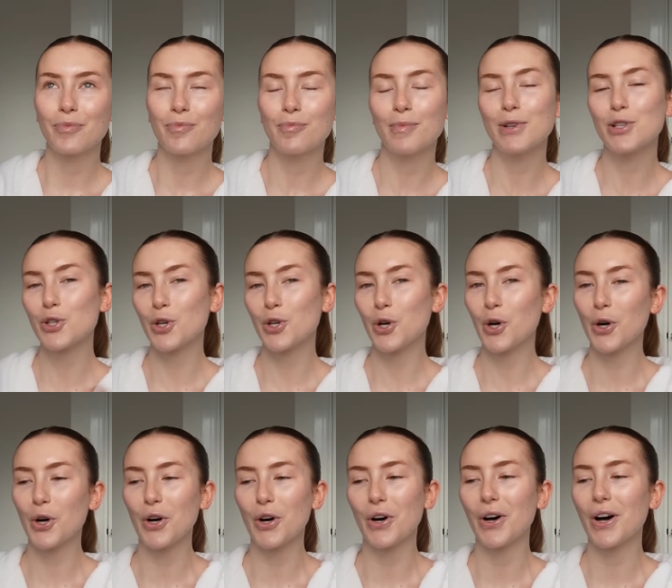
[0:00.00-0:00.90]

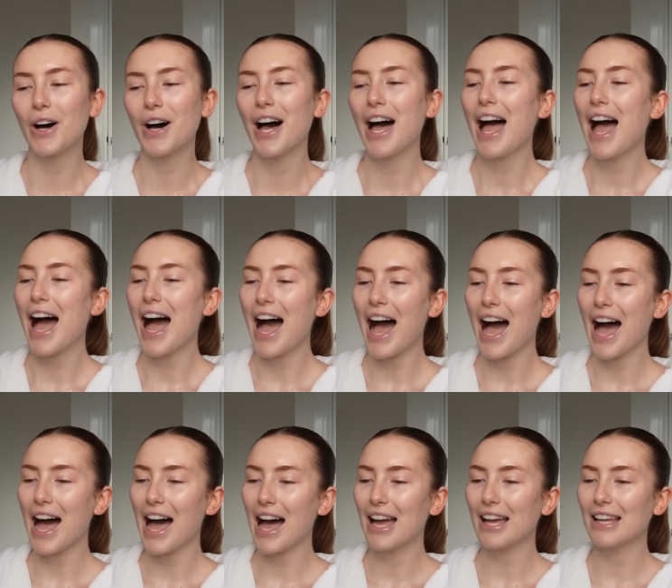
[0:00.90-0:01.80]
mature
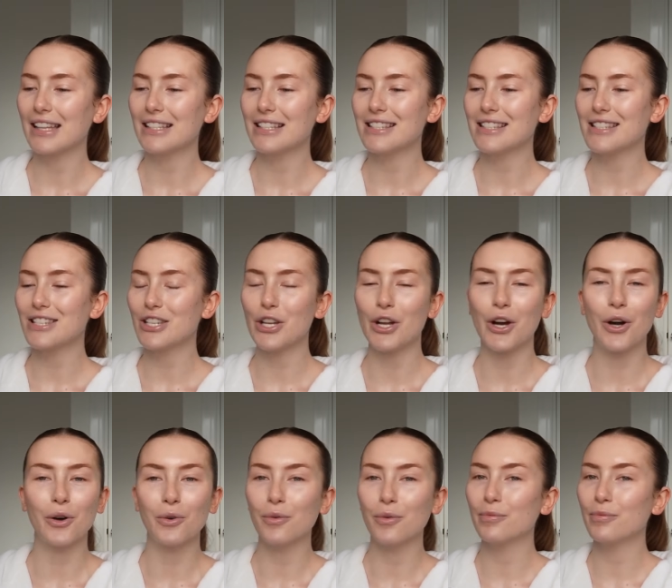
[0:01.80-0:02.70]
and, you
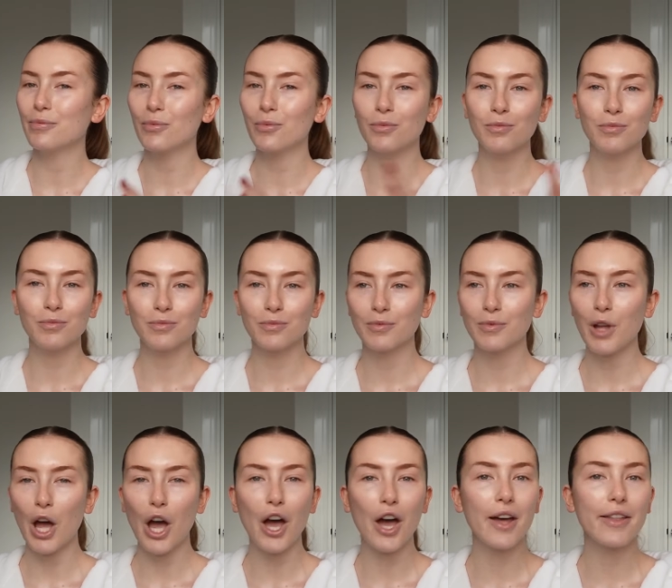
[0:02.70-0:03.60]
know,
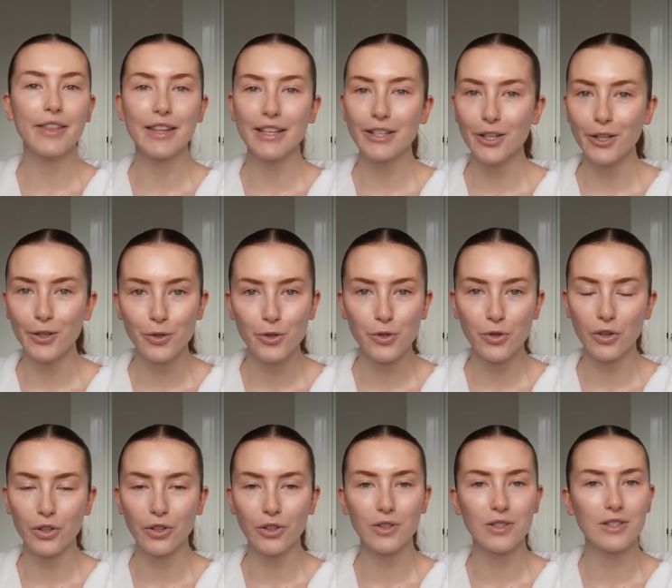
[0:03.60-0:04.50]
earthy
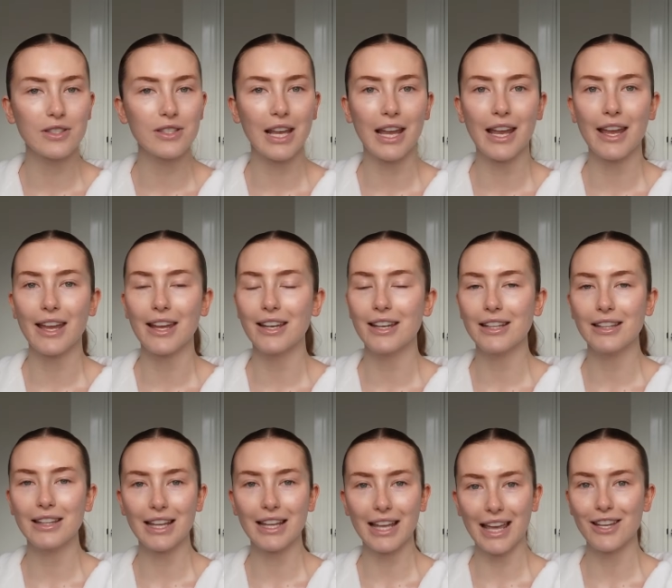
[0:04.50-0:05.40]
neutrals in
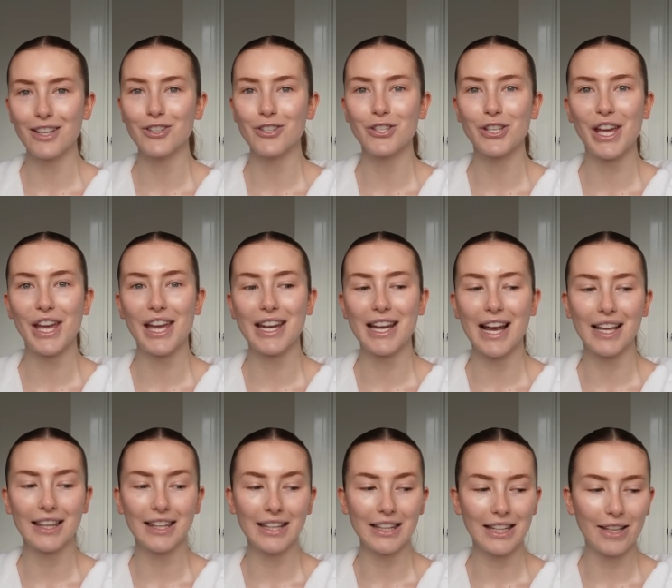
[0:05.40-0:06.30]
the kitchen
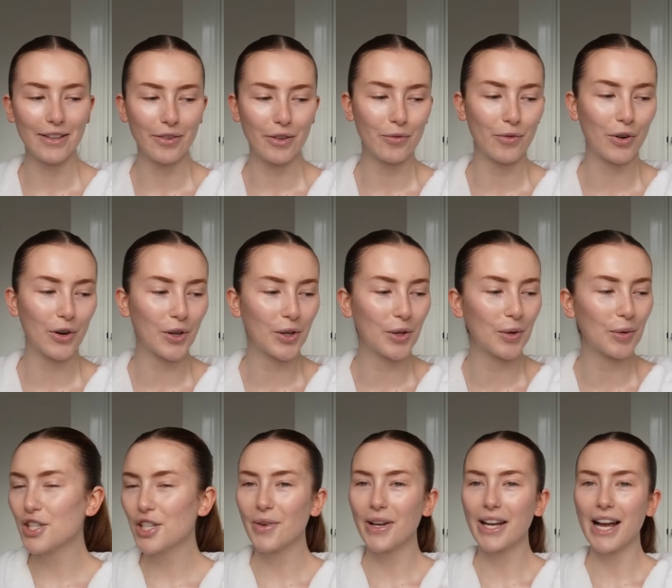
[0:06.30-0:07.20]
and the living room.
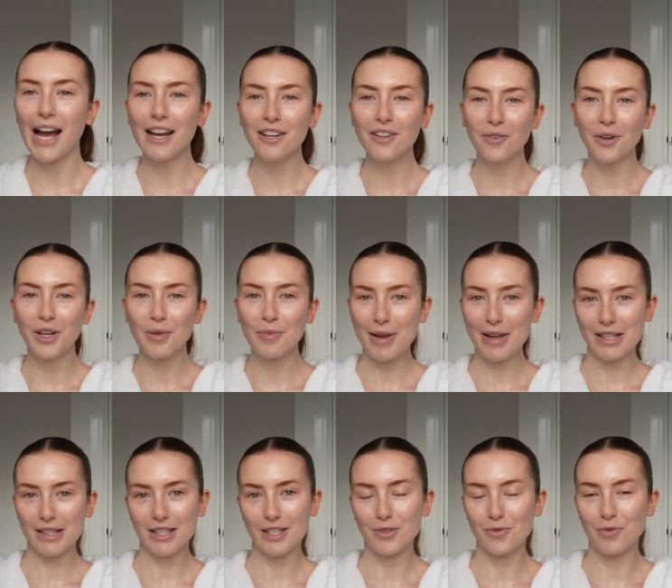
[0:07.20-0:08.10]
So I kind of want to
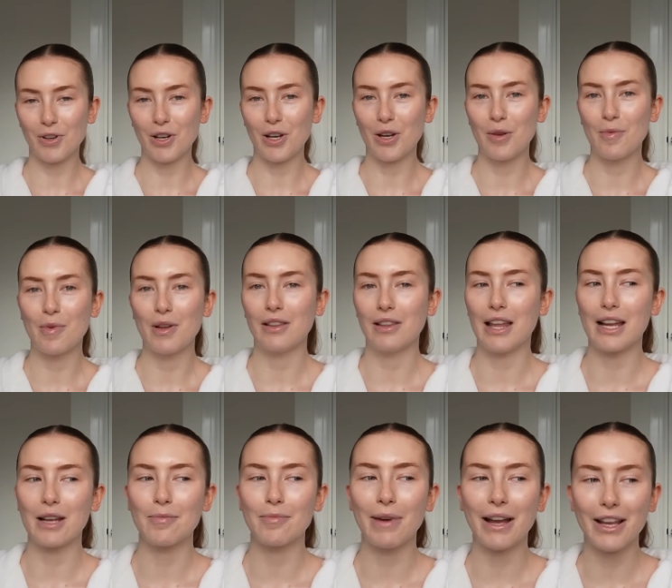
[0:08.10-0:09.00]
make this room
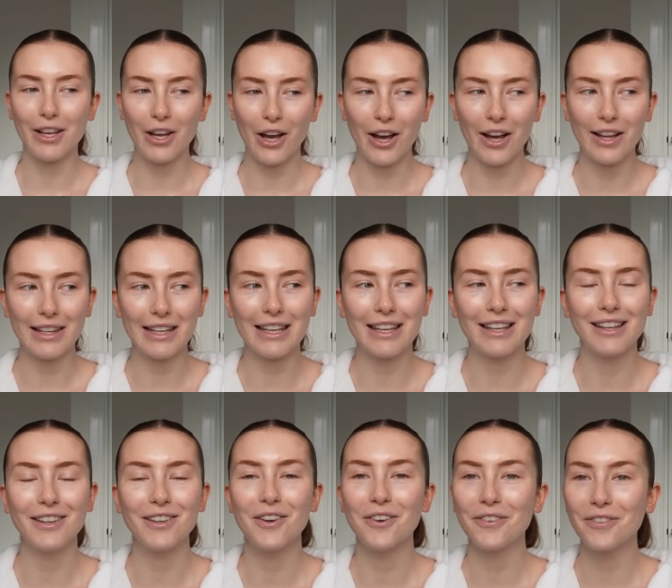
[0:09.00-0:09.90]
like my
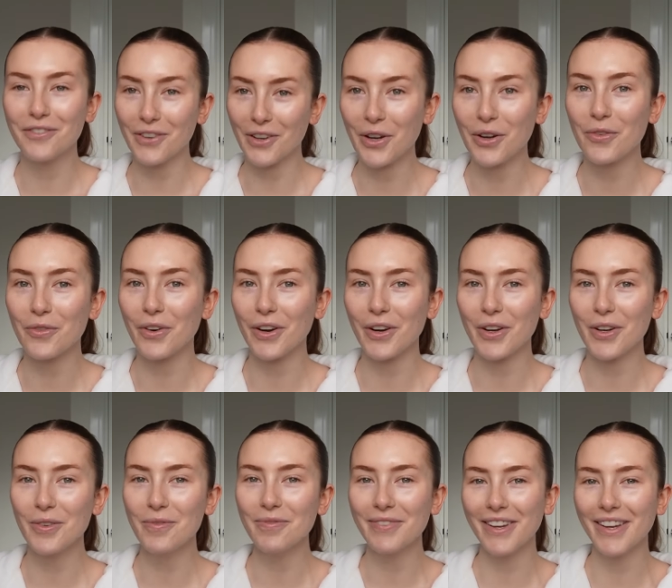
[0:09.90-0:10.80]
girly fun room.